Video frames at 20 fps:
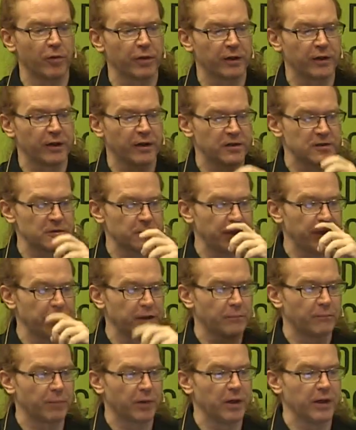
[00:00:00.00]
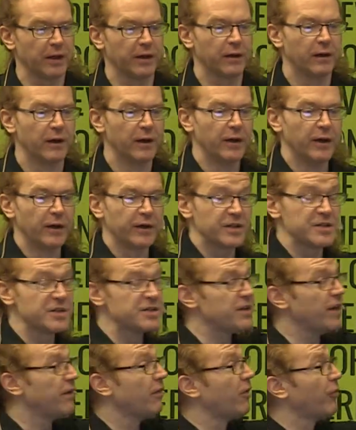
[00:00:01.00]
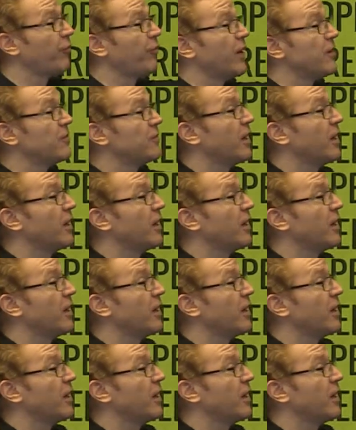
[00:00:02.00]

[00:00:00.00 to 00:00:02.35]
in last week in Berlin. This is the interface they